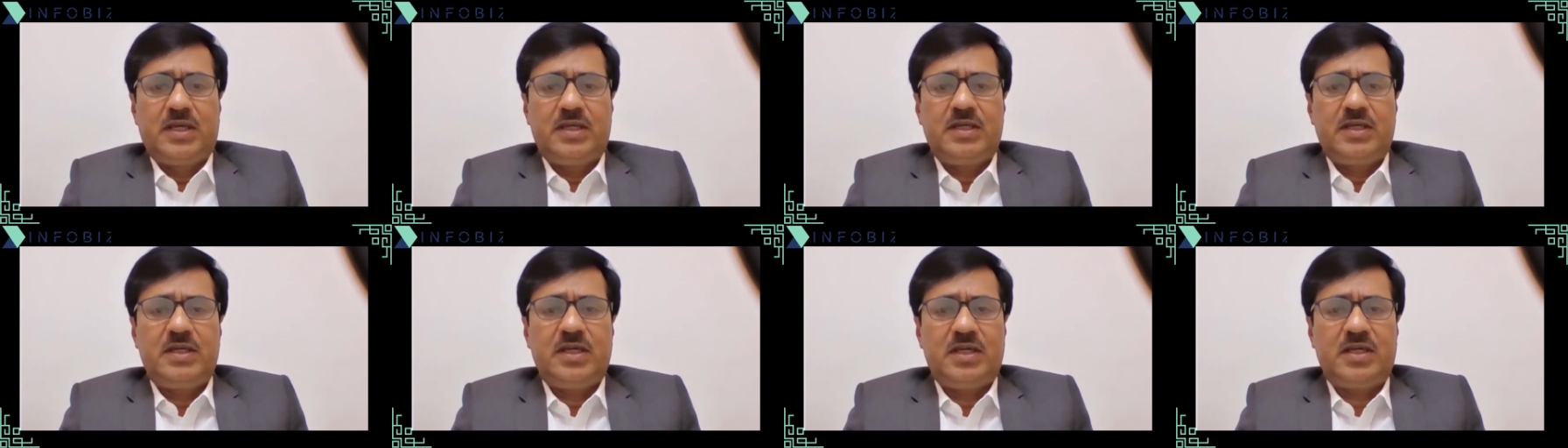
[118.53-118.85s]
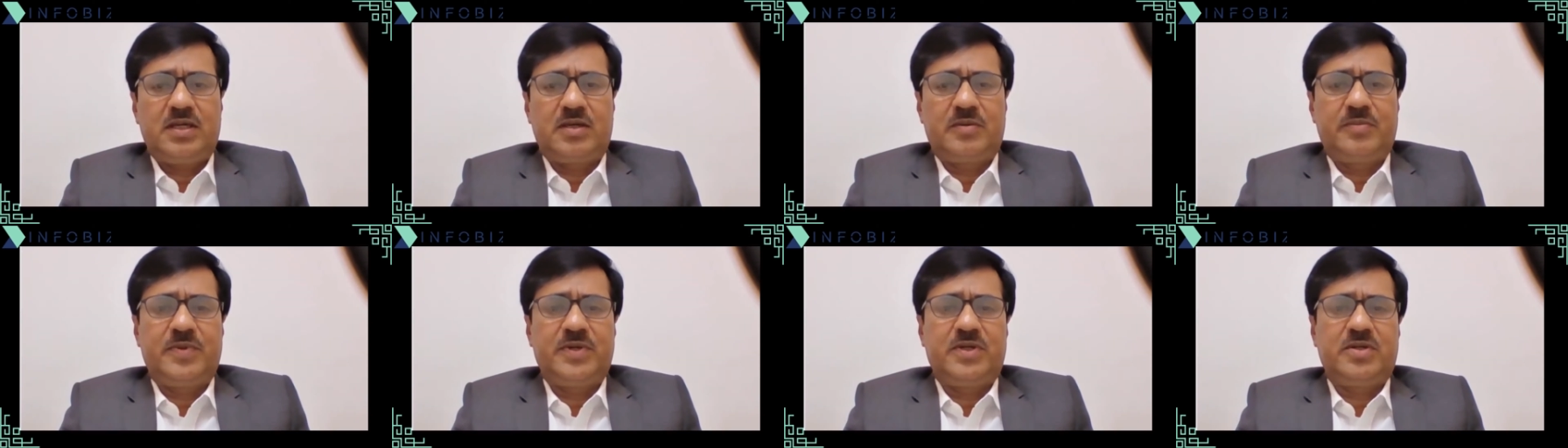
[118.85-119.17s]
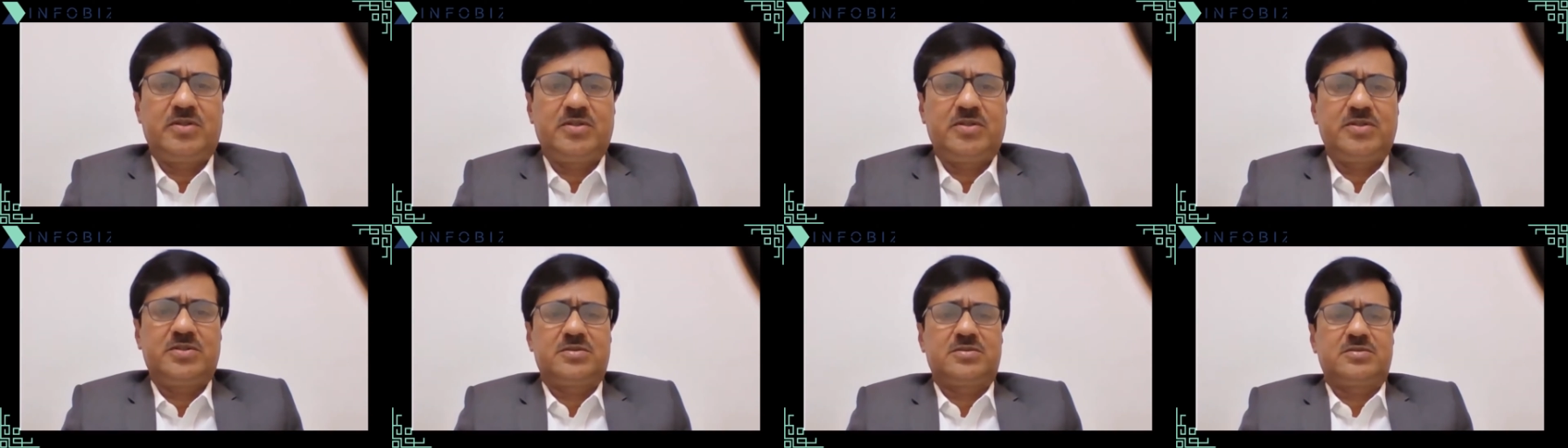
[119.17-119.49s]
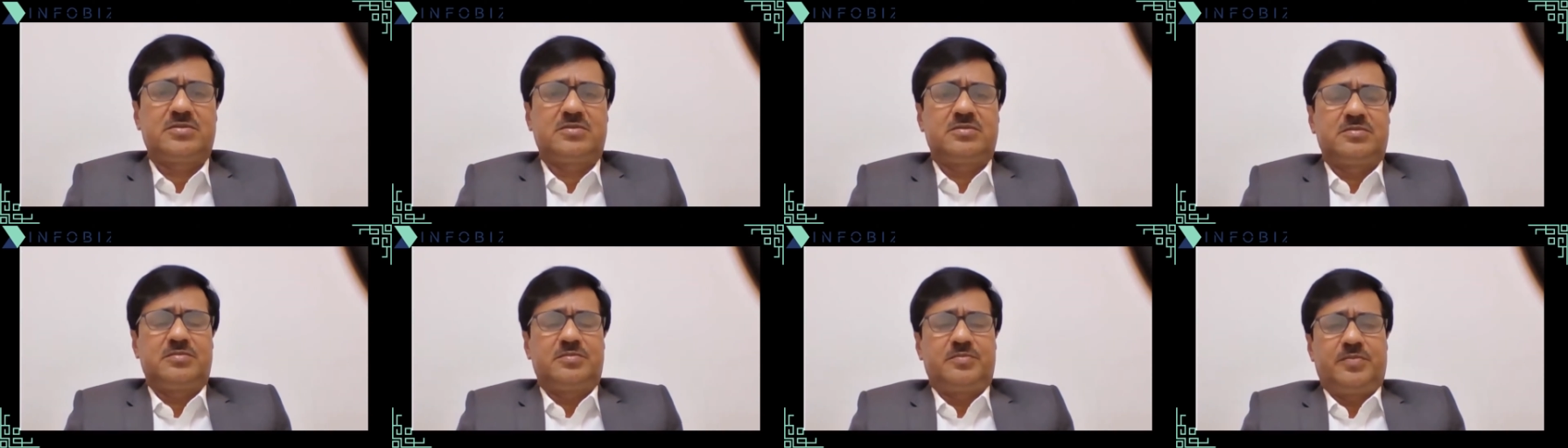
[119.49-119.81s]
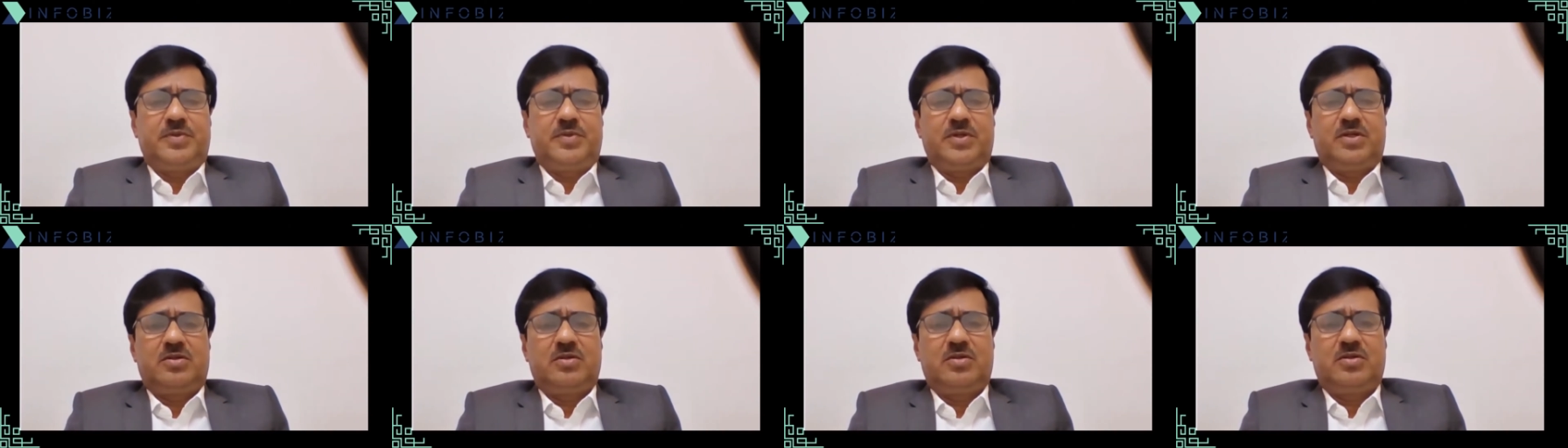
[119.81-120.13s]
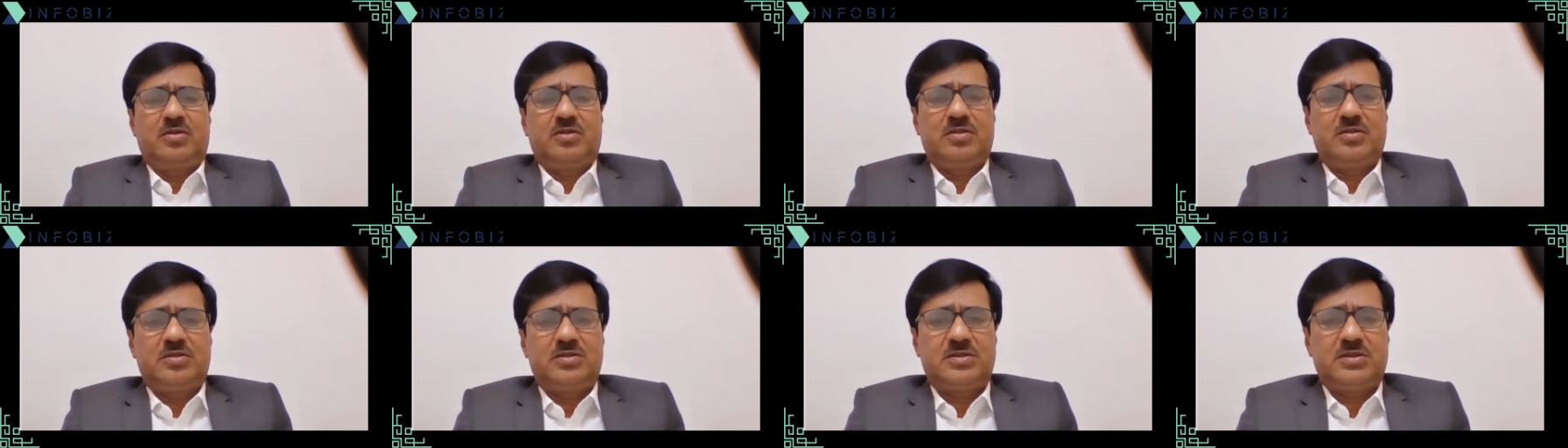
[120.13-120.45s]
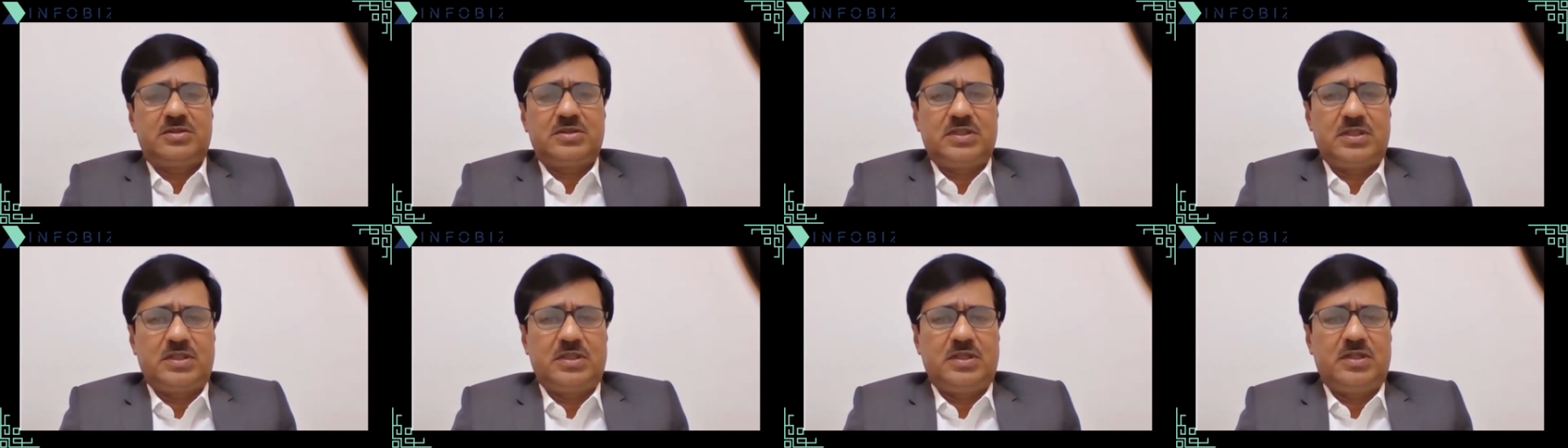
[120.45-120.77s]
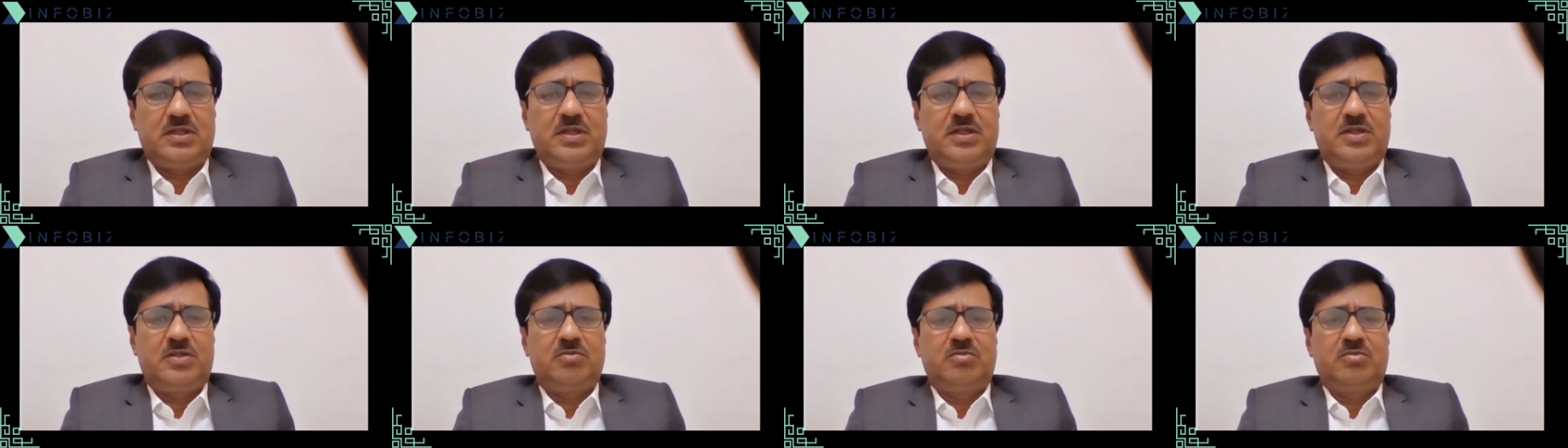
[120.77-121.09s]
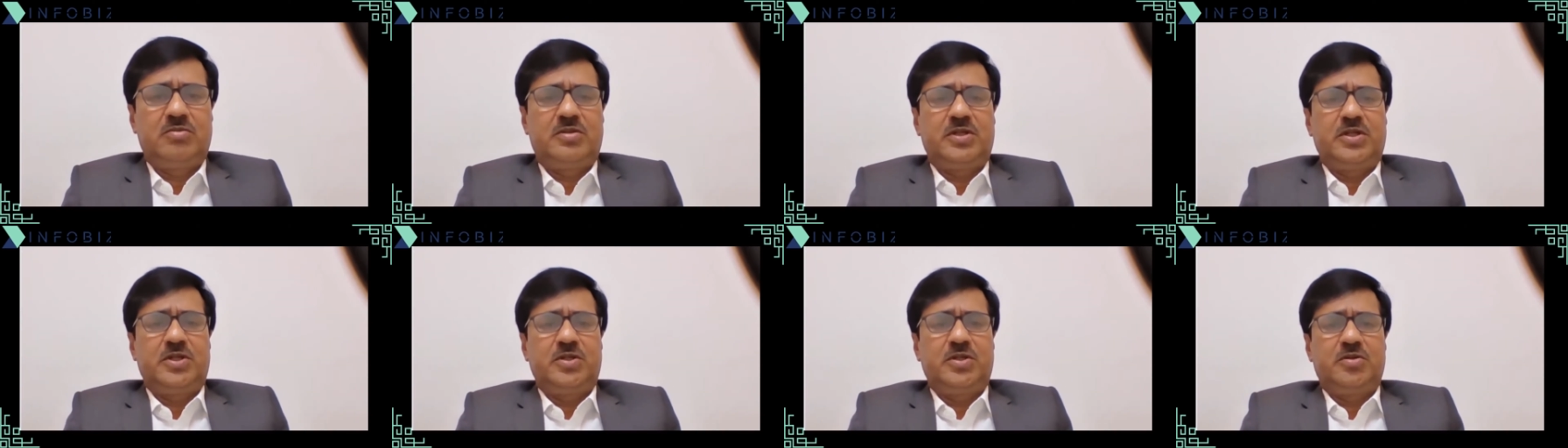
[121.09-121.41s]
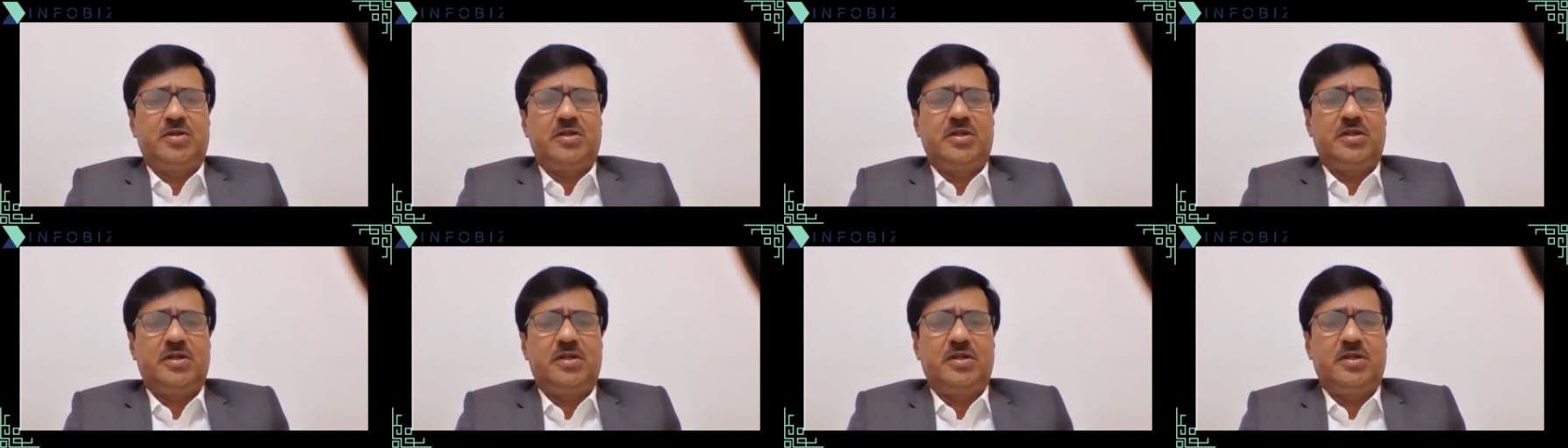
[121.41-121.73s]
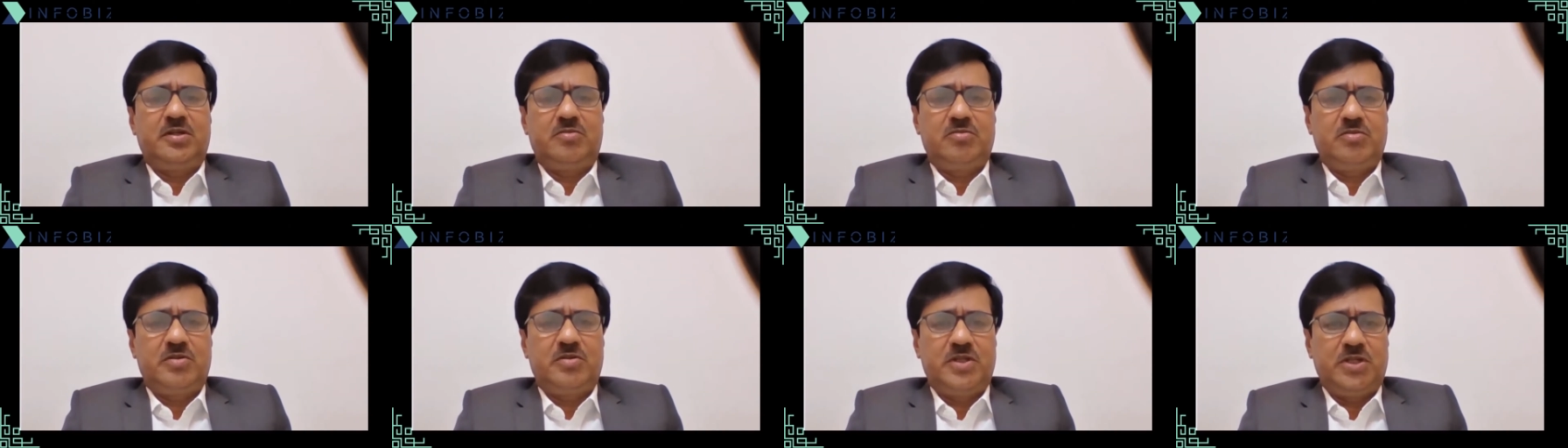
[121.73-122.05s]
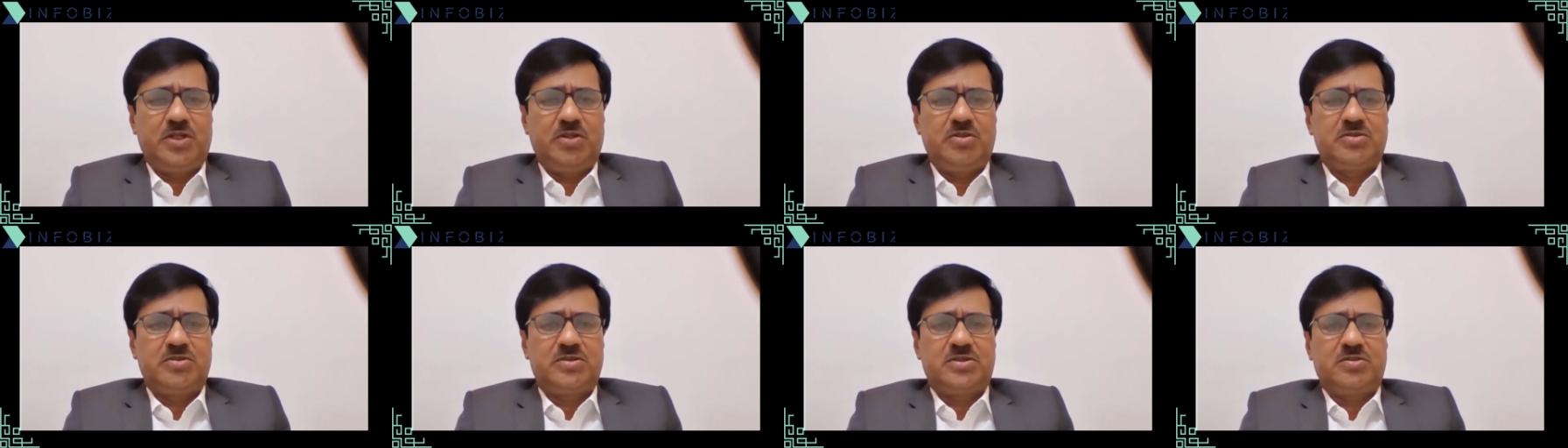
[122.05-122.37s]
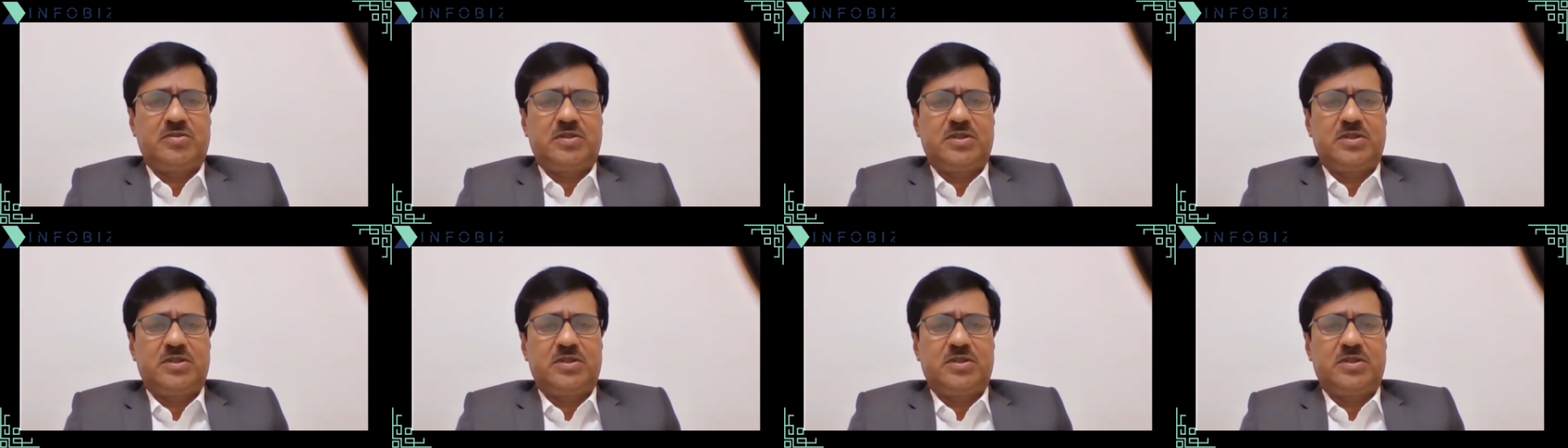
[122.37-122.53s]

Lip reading: Yeah, because it will reduce